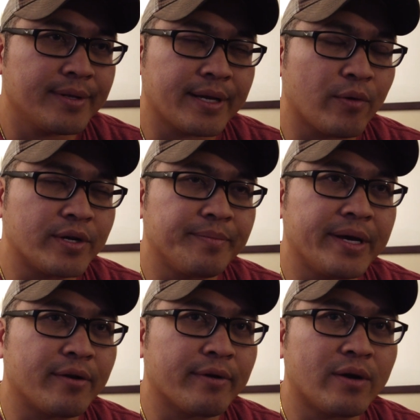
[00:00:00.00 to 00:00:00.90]
think I went to
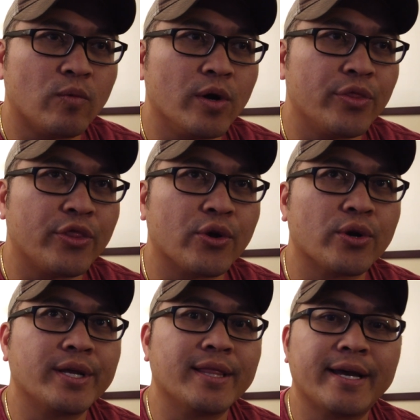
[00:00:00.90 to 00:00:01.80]
bed around
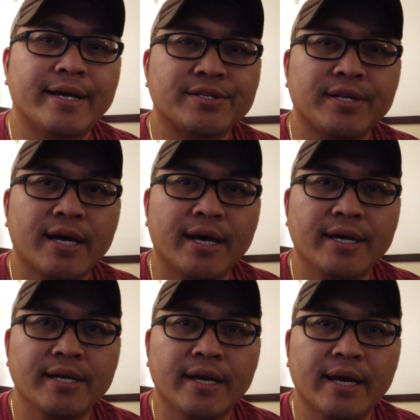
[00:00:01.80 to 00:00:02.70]
1:30 last
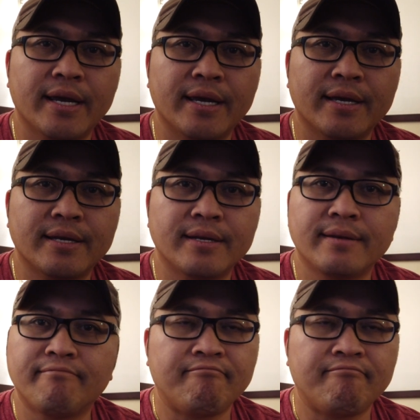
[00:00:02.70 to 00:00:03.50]
night, and